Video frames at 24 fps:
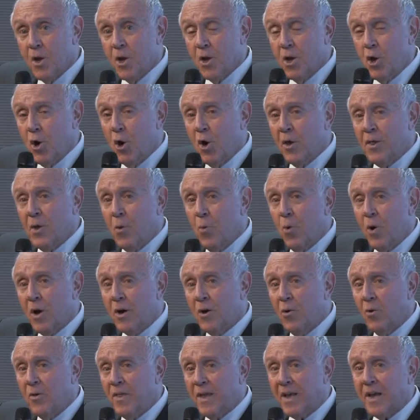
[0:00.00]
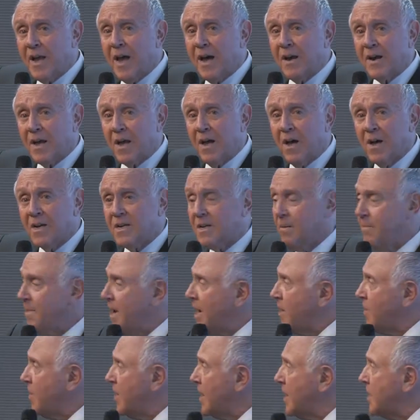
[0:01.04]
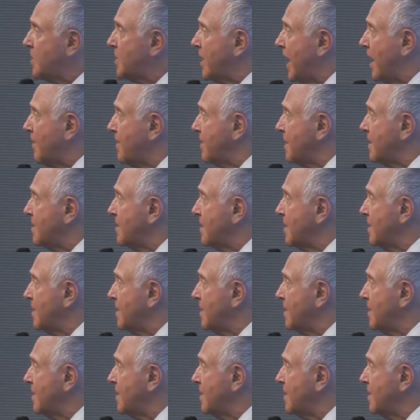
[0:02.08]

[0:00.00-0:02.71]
You're the one who they're counting on to make things happen.